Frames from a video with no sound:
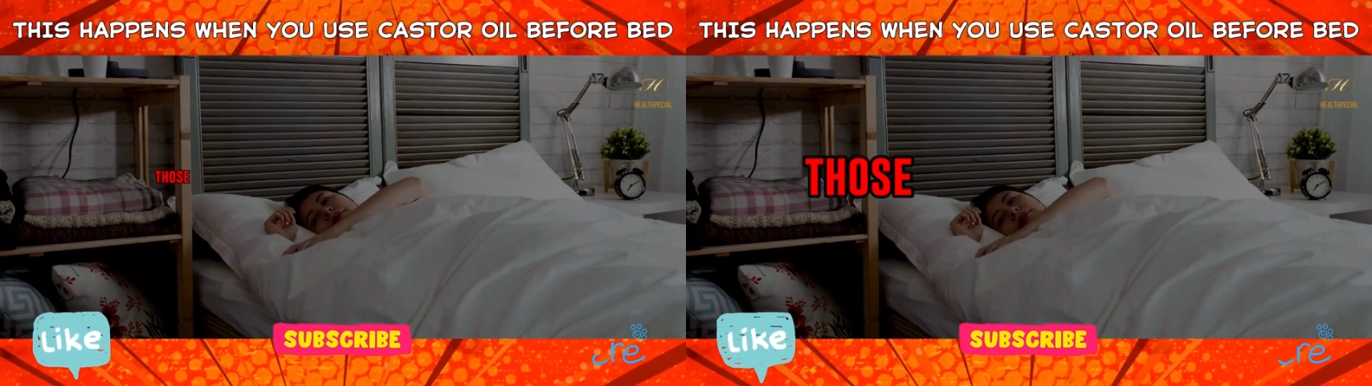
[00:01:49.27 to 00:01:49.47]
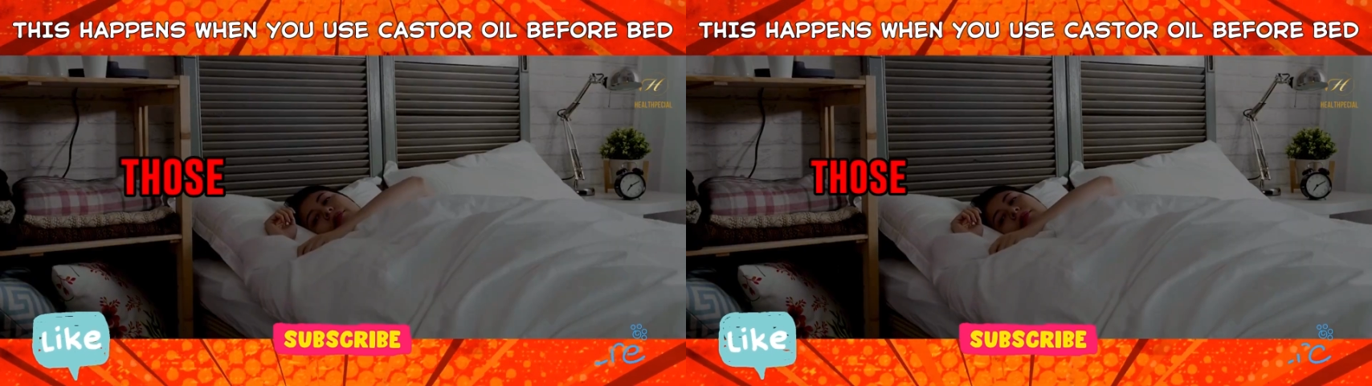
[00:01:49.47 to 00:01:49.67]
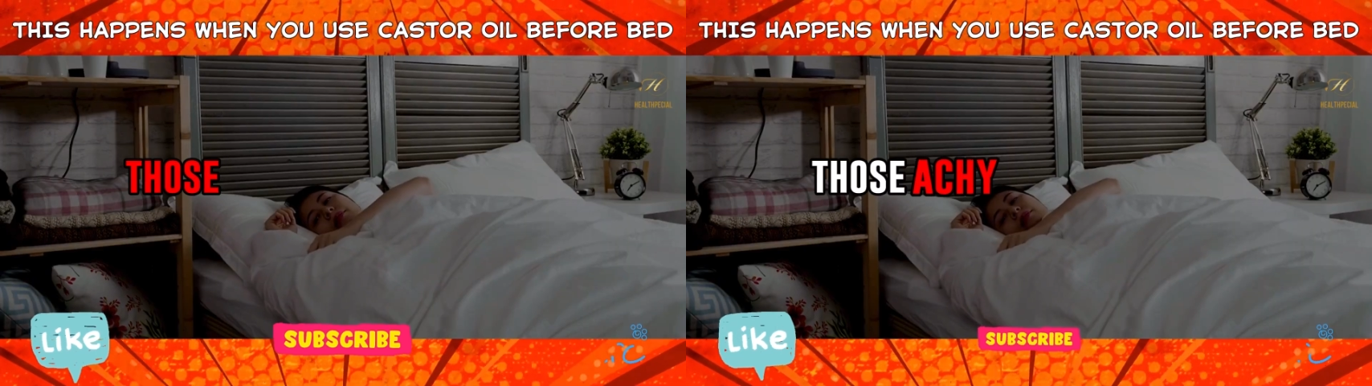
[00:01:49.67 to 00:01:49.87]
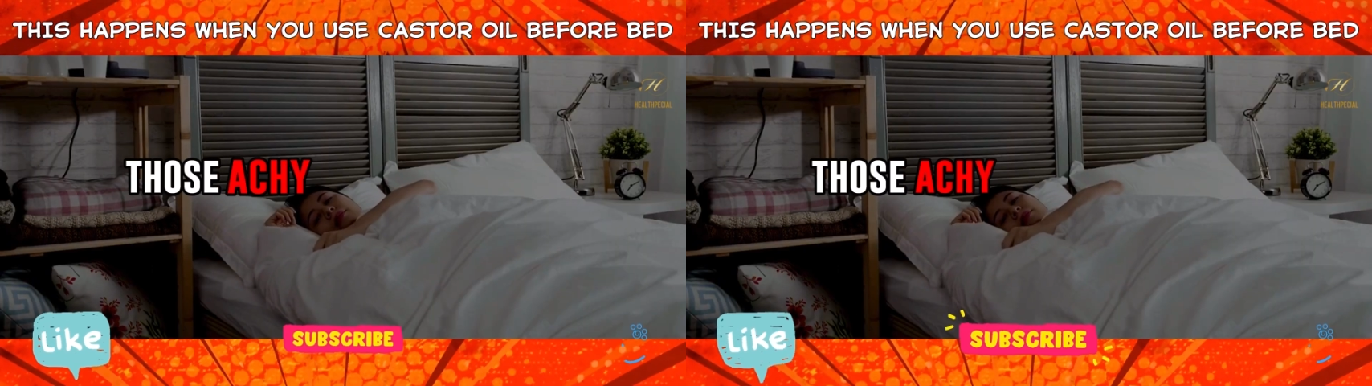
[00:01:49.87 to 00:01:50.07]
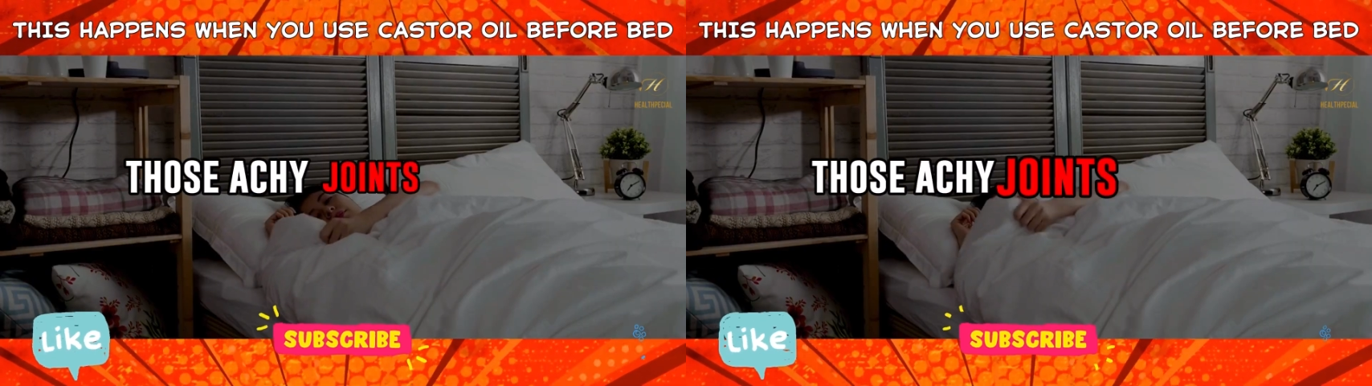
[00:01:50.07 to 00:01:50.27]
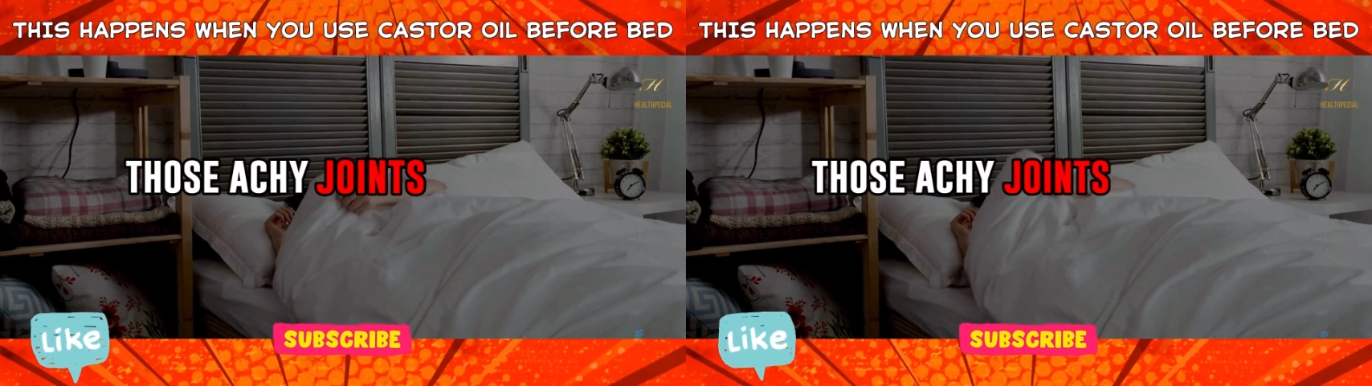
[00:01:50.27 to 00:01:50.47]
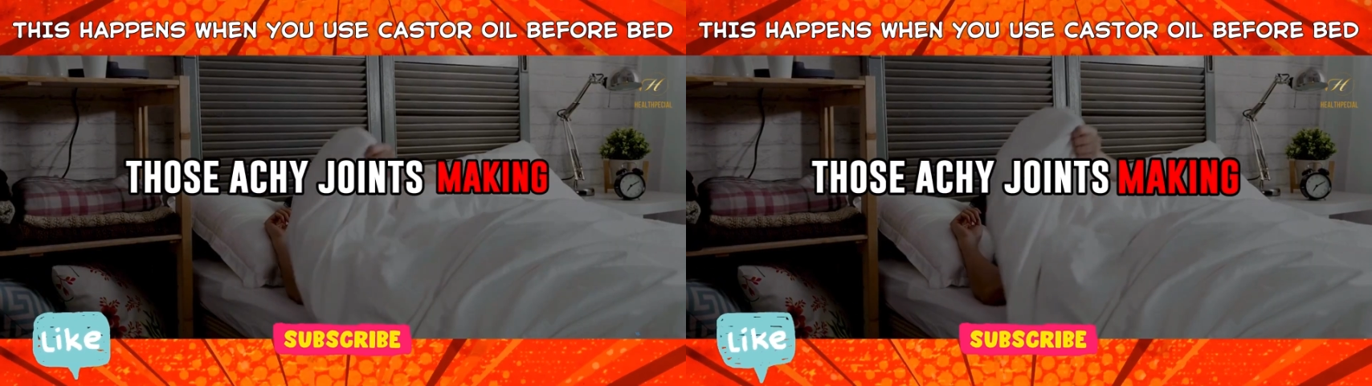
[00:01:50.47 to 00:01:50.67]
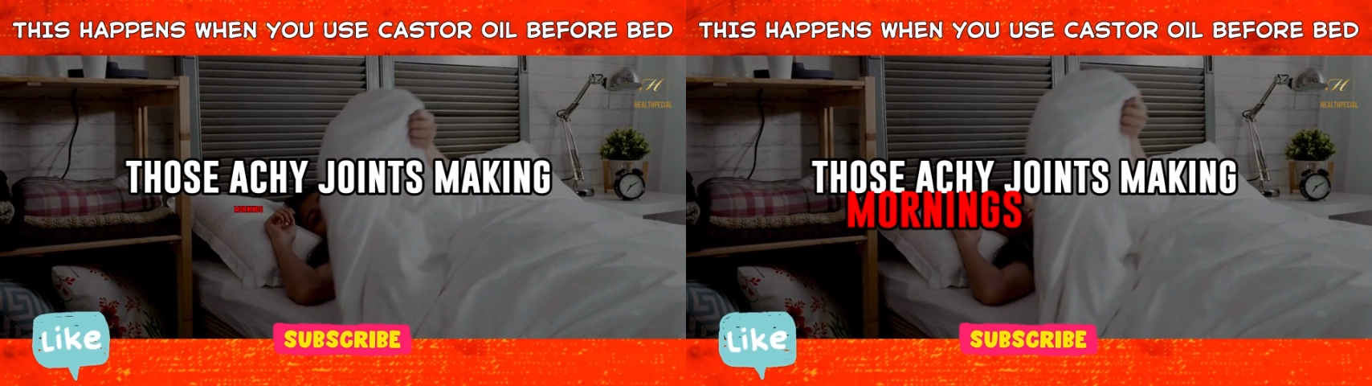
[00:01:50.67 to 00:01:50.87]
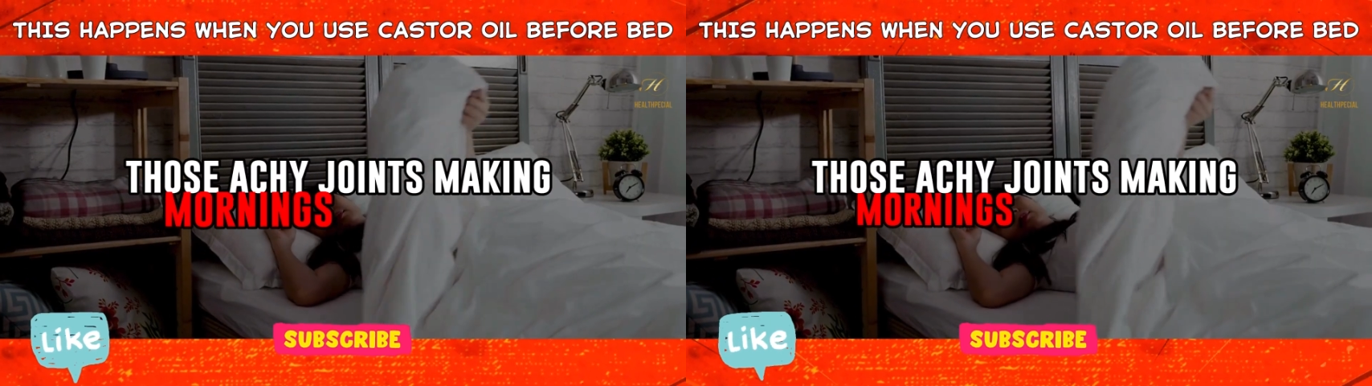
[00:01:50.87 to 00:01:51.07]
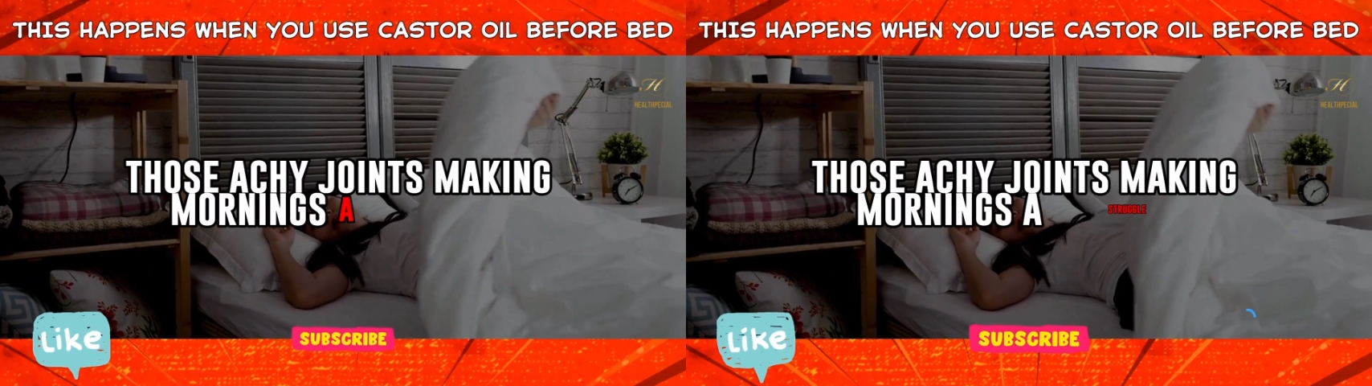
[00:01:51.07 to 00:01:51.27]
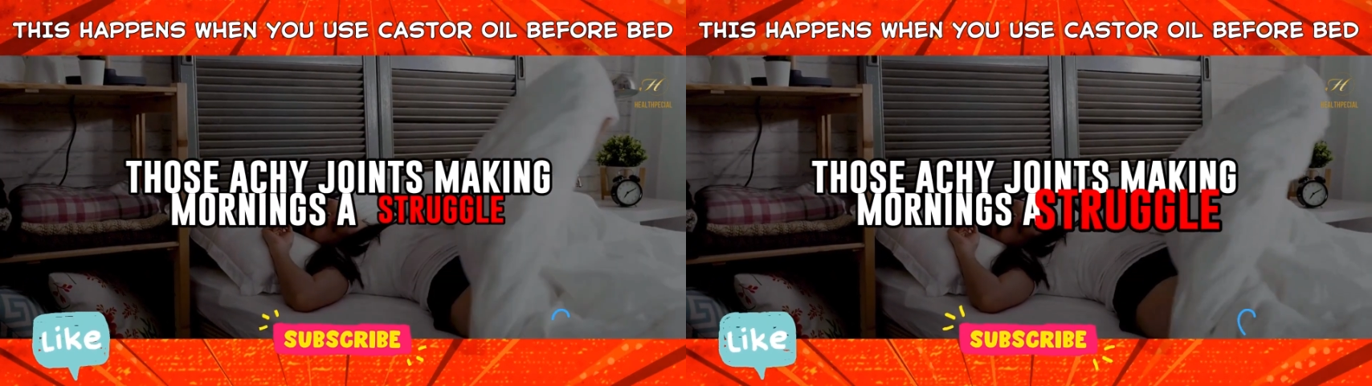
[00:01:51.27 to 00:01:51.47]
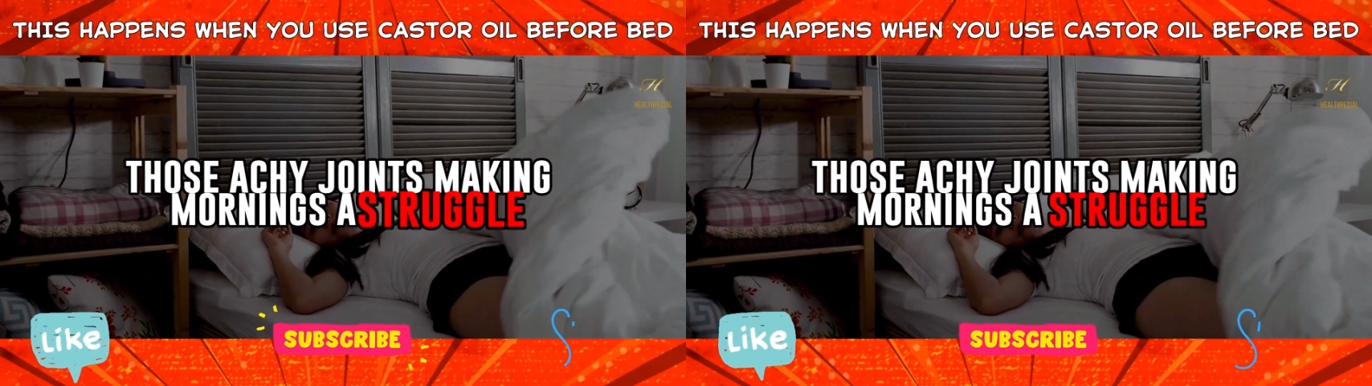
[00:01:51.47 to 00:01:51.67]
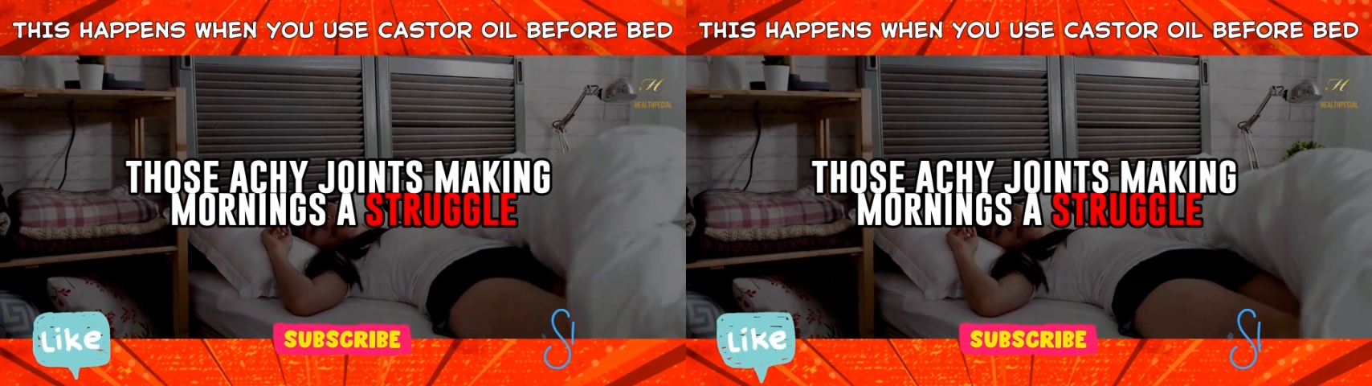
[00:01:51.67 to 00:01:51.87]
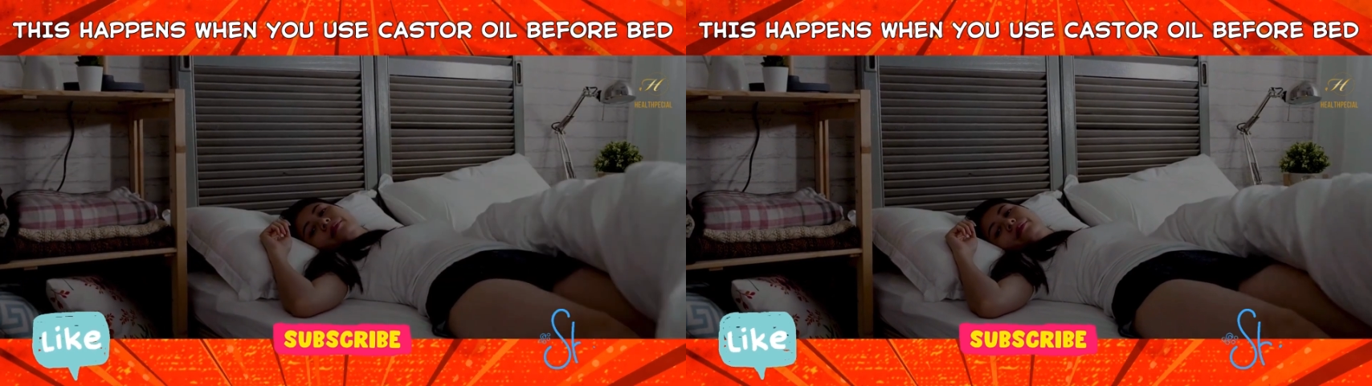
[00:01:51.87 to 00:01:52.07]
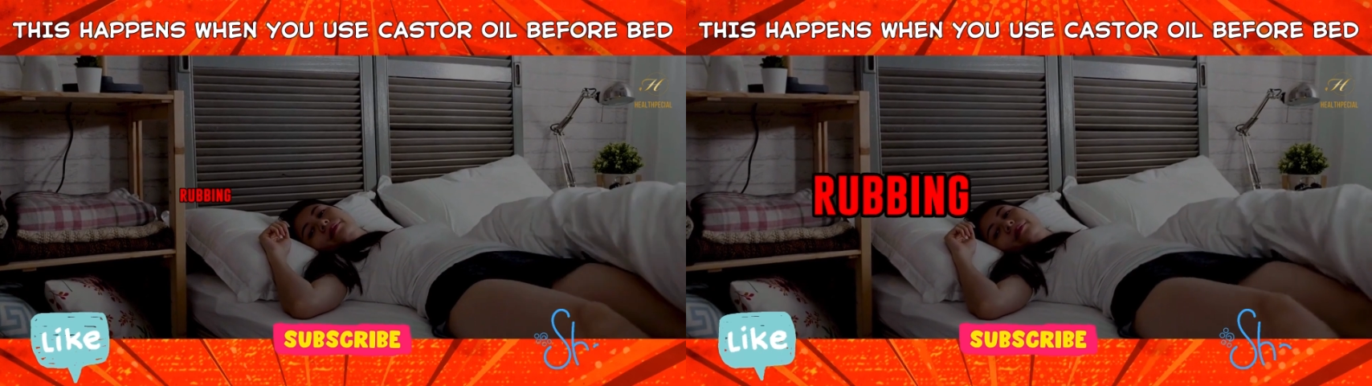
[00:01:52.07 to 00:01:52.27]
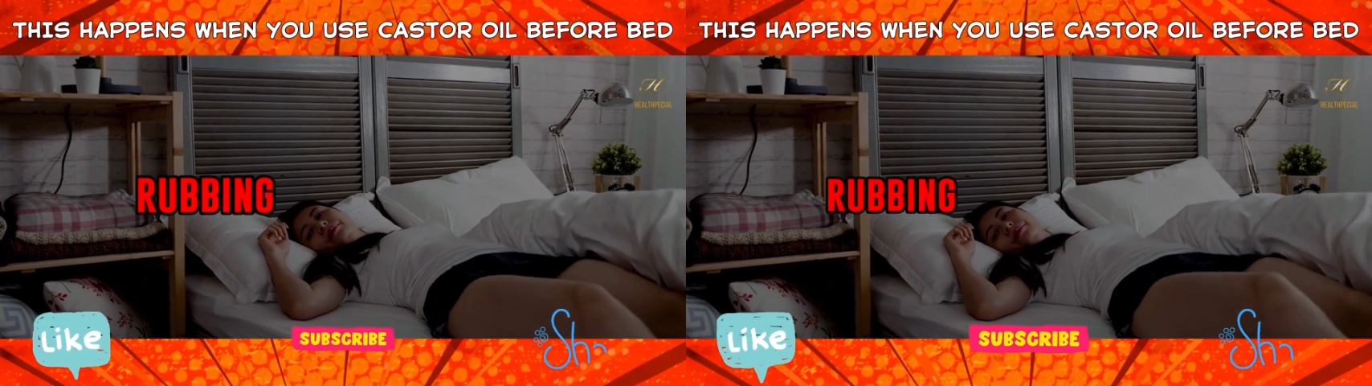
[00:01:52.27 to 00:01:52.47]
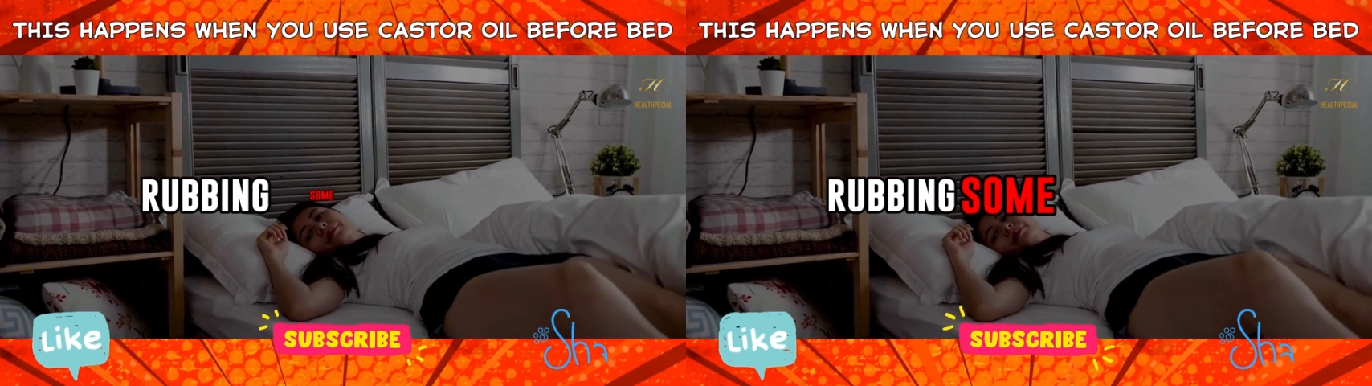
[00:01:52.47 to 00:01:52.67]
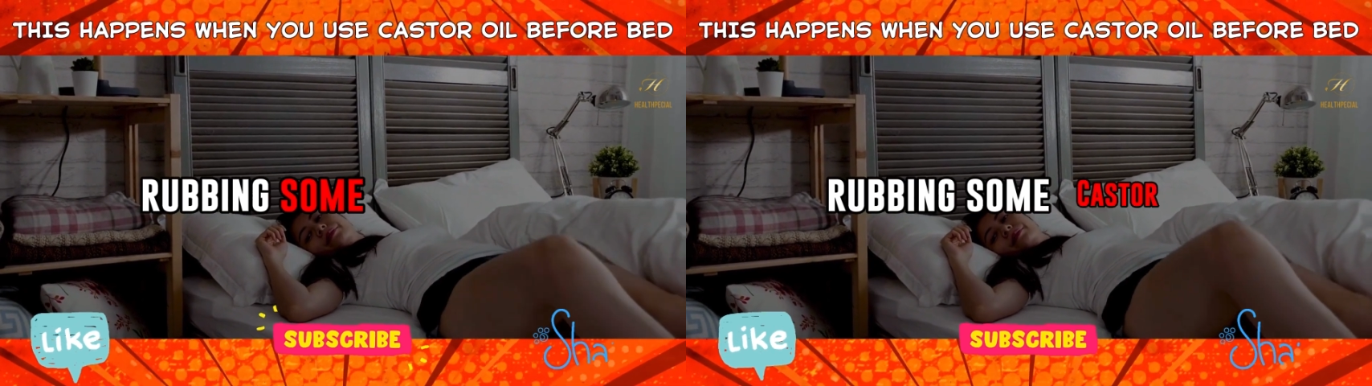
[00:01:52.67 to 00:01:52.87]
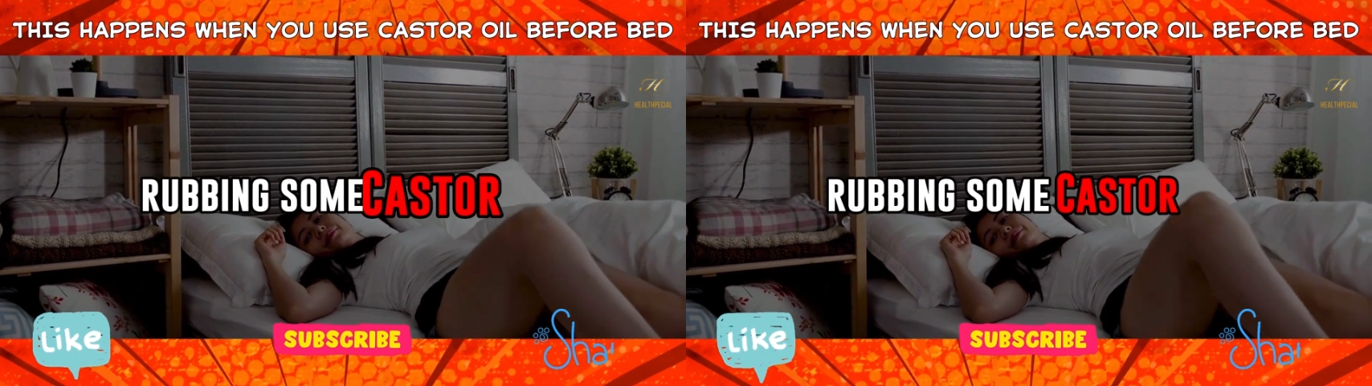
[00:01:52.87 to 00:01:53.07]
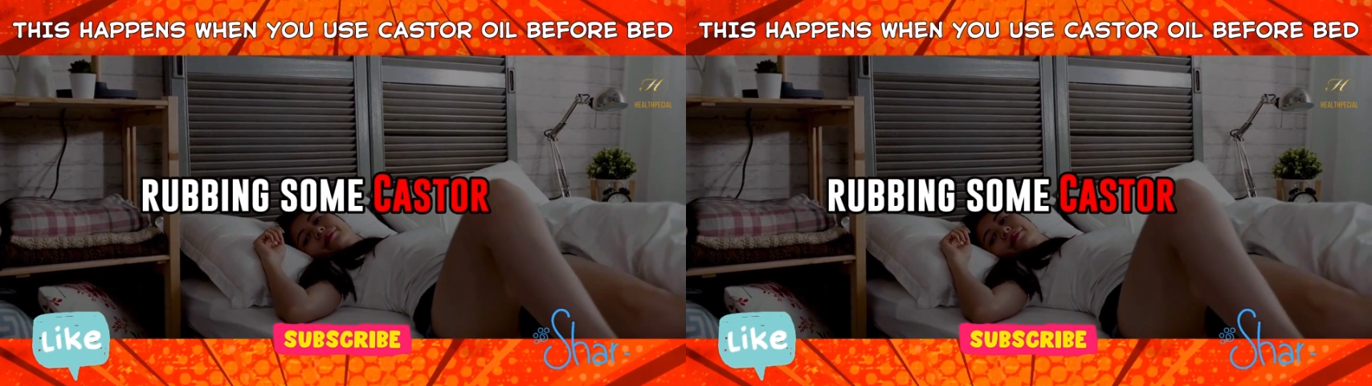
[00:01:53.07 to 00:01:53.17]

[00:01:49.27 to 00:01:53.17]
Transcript: Nobody's mouth can be seen.